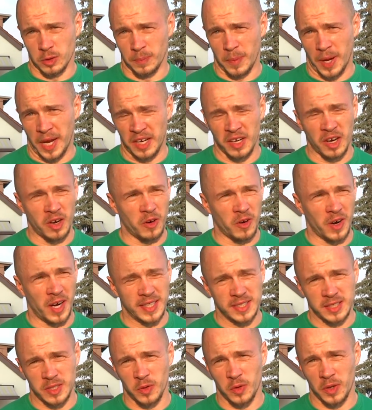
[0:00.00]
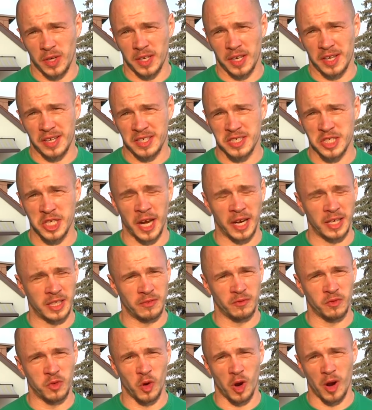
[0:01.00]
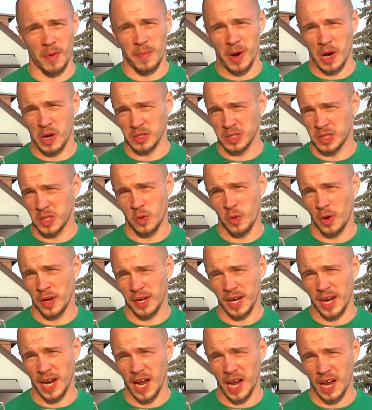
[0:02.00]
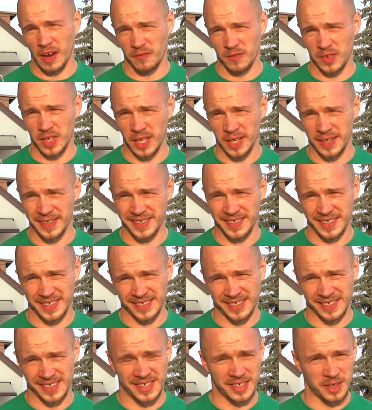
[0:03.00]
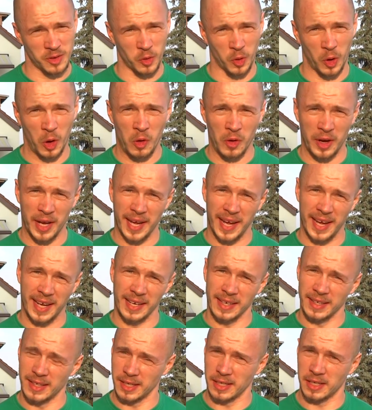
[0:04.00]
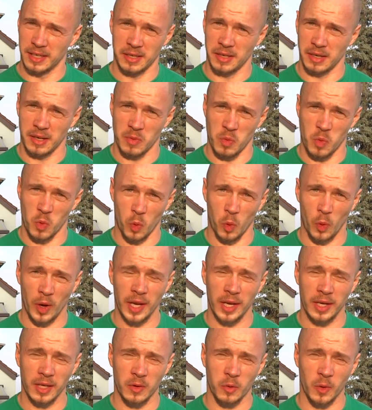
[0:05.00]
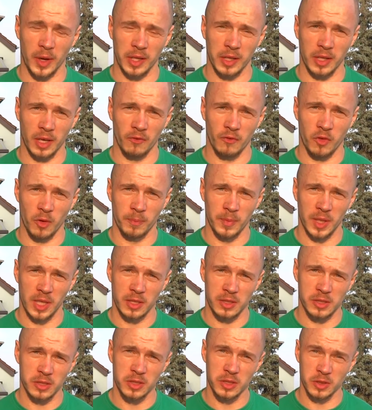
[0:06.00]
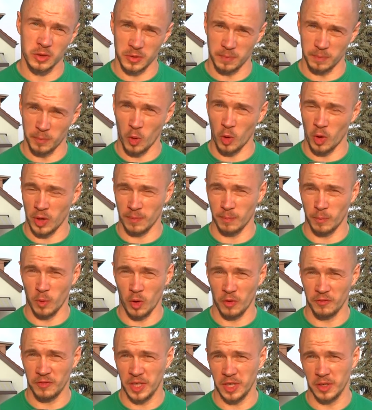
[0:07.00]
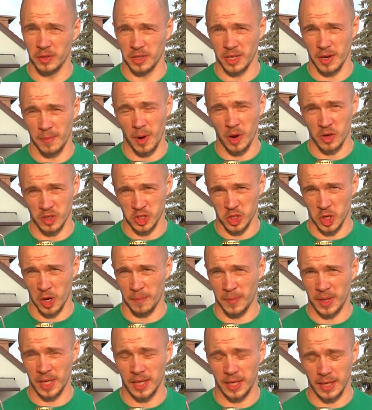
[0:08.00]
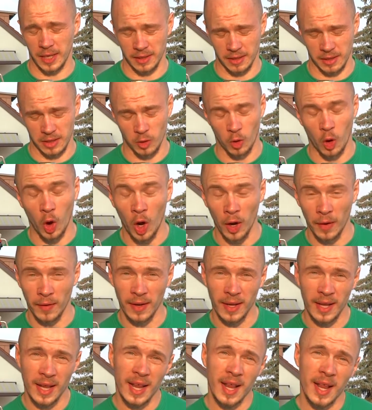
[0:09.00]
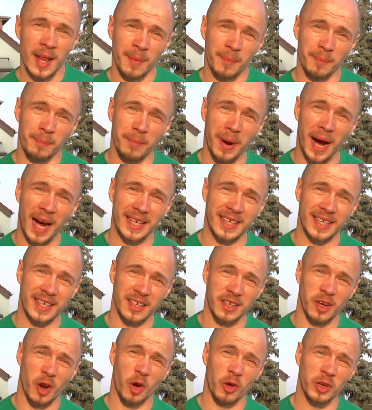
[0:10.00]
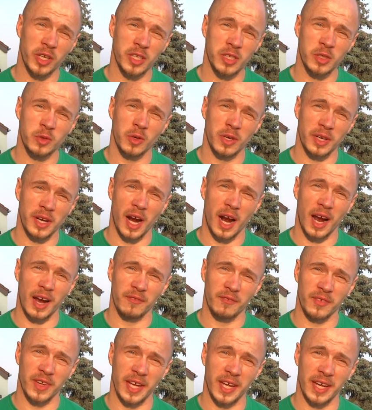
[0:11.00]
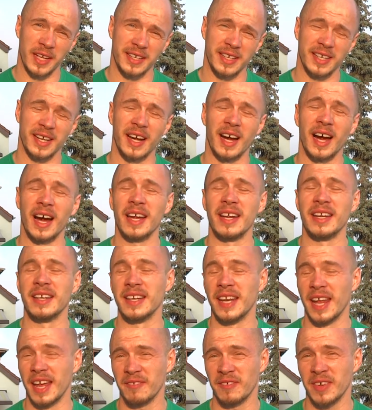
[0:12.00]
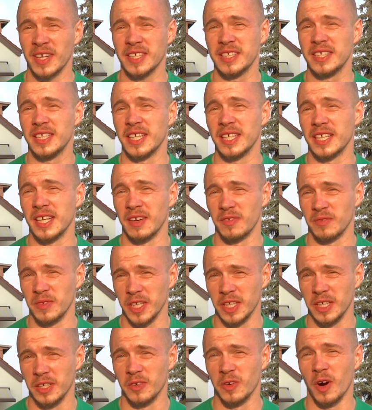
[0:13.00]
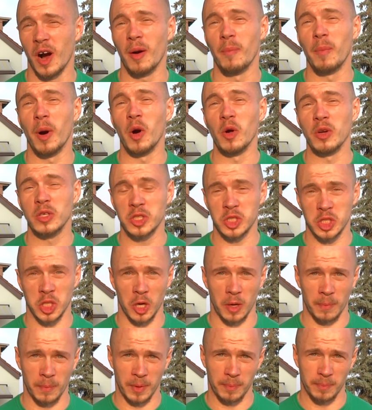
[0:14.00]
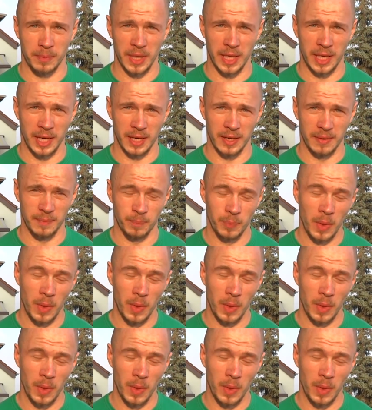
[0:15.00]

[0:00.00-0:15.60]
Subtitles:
may know I'm doing this channel for about 2.5 years and it's growing, and it's really interesting for me to do more and more videos about Germany and so on. But in those 2.5 years I never did a video about German beer.